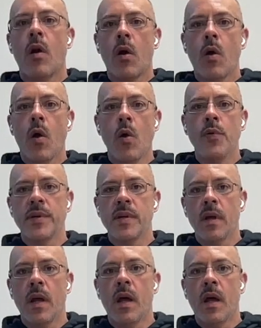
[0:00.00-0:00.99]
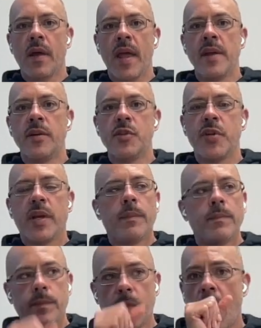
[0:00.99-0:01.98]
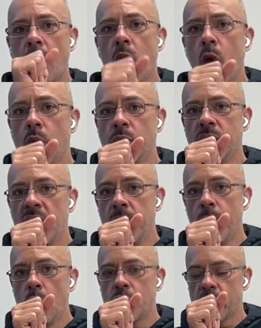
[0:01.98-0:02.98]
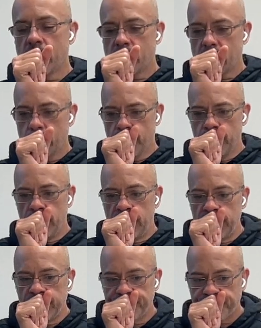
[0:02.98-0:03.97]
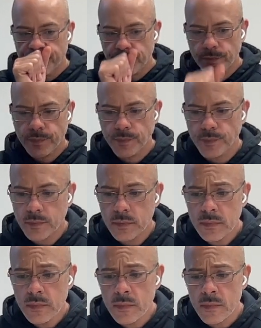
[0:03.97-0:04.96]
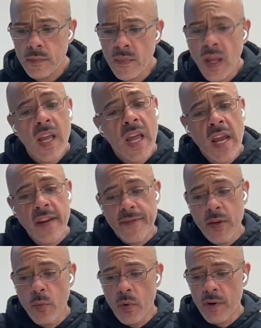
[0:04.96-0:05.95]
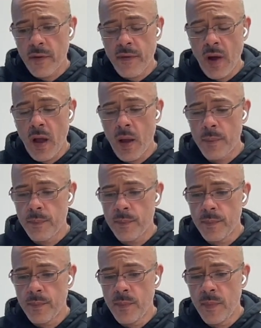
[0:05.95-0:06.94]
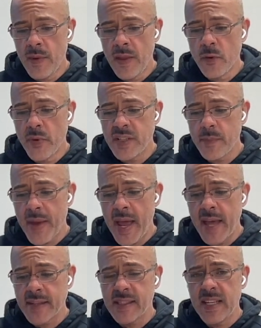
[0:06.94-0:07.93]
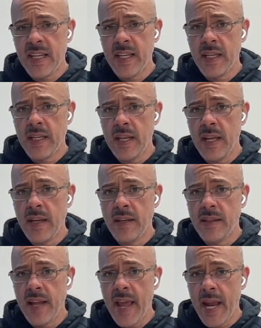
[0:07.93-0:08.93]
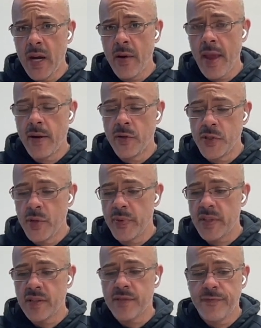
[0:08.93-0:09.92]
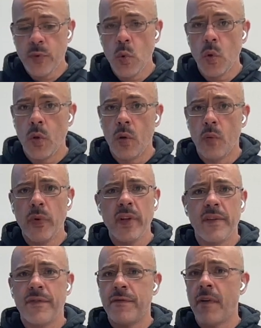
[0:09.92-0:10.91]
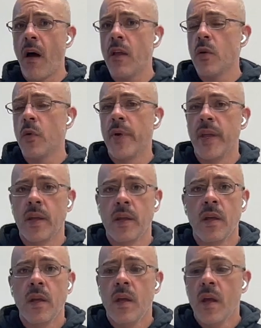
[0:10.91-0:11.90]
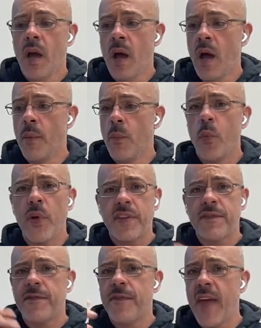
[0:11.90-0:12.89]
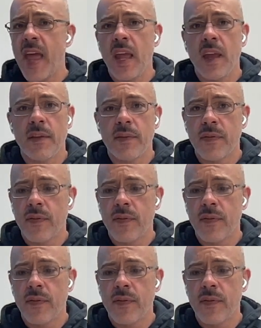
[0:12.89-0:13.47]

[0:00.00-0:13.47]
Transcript: our own energy, our own emotions. And if you were in the recent past in air energy with this Fool, really following with faith,